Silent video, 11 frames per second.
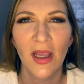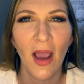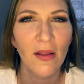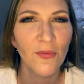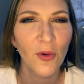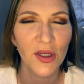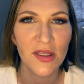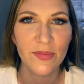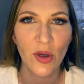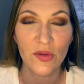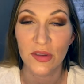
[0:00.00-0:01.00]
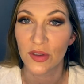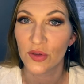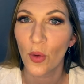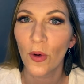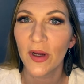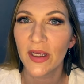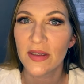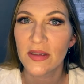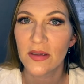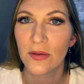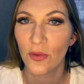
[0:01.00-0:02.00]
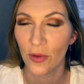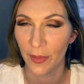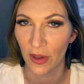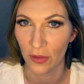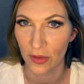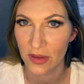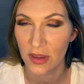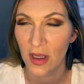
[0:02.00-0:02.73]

California's most notorious criminals.